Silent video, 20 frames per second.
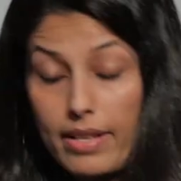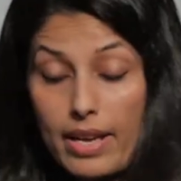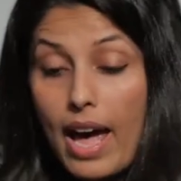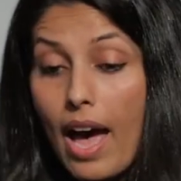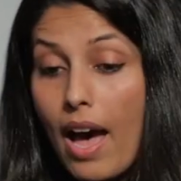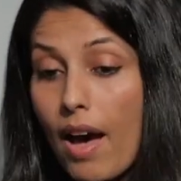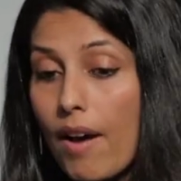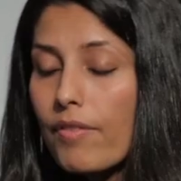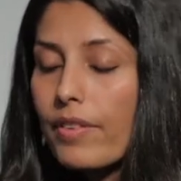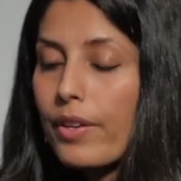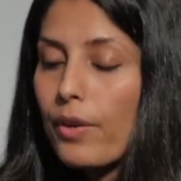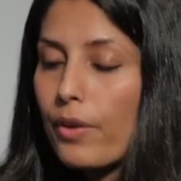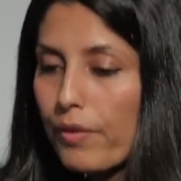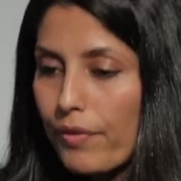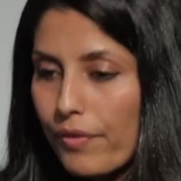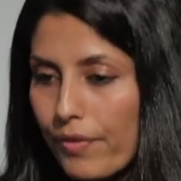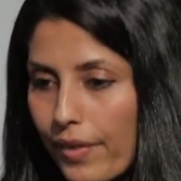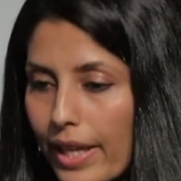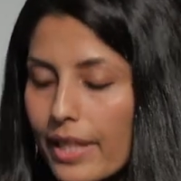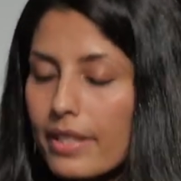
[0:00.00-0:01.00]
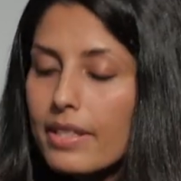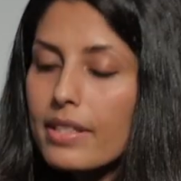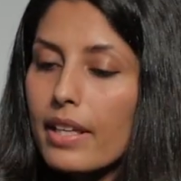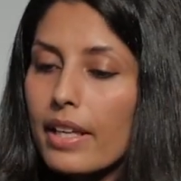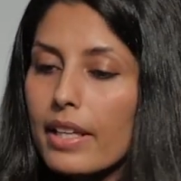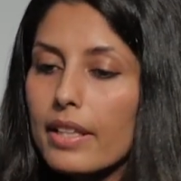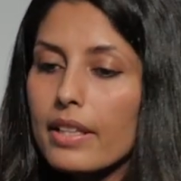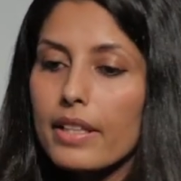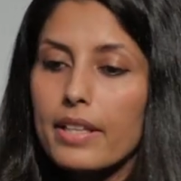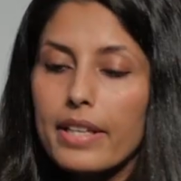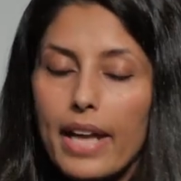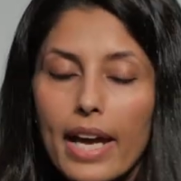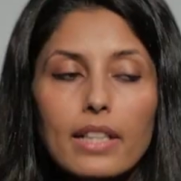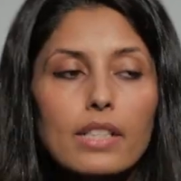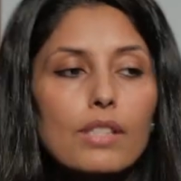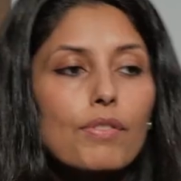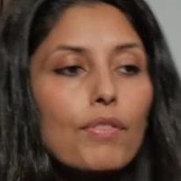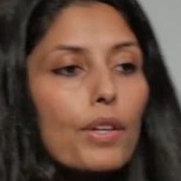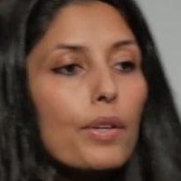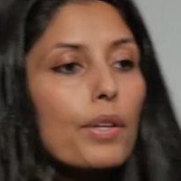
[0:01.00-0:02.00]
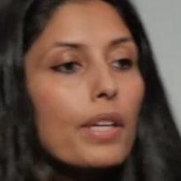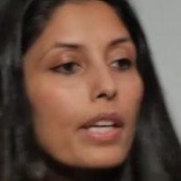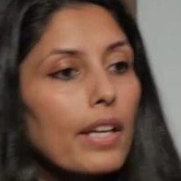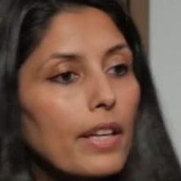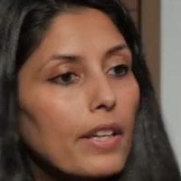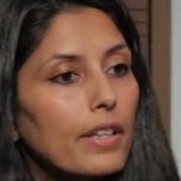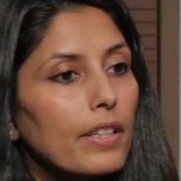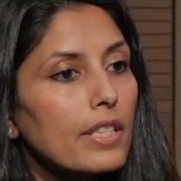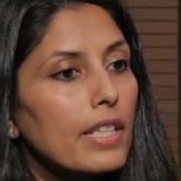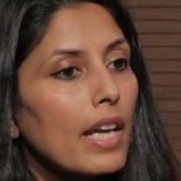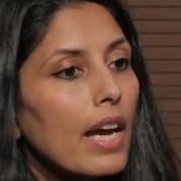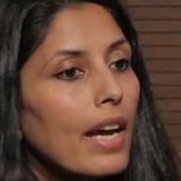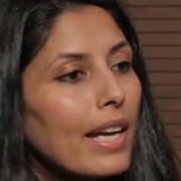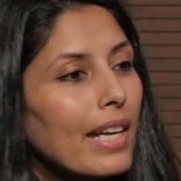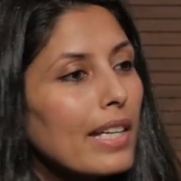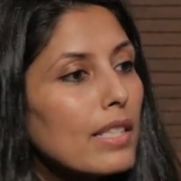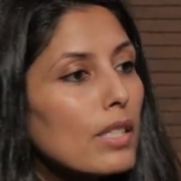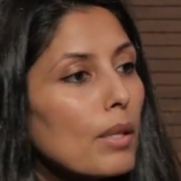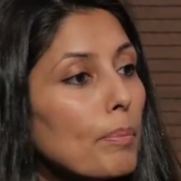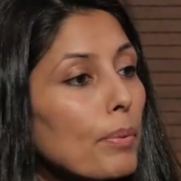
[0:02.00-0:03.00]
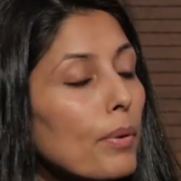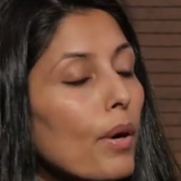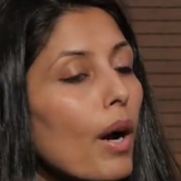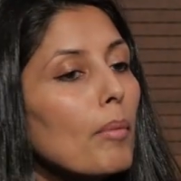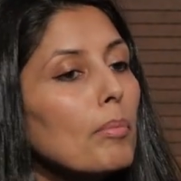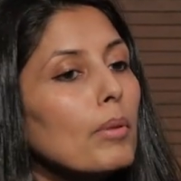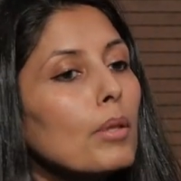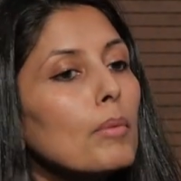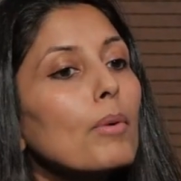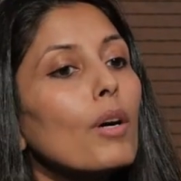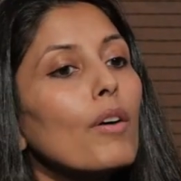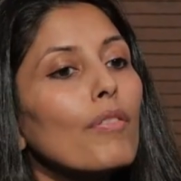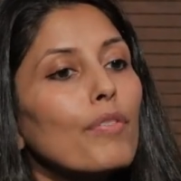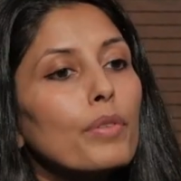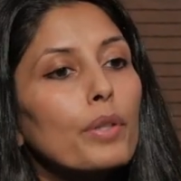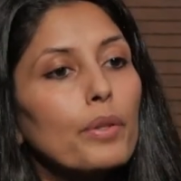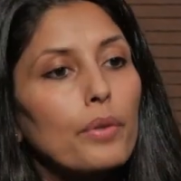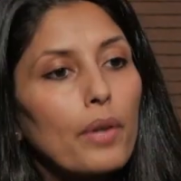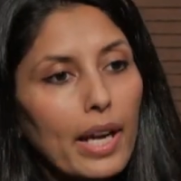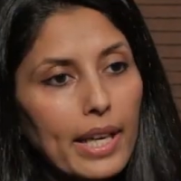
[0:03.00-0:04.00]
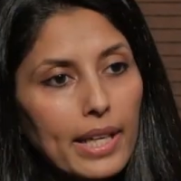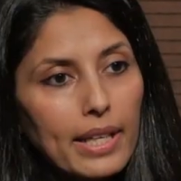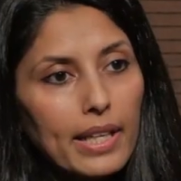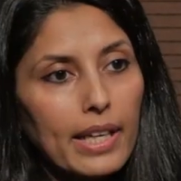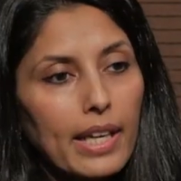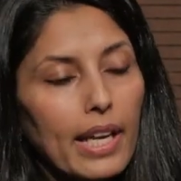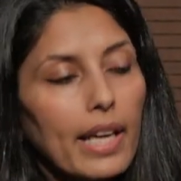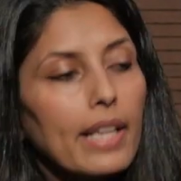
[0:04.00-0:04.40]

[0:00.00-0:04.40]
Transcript: have or face in the next few years is the problem of variety,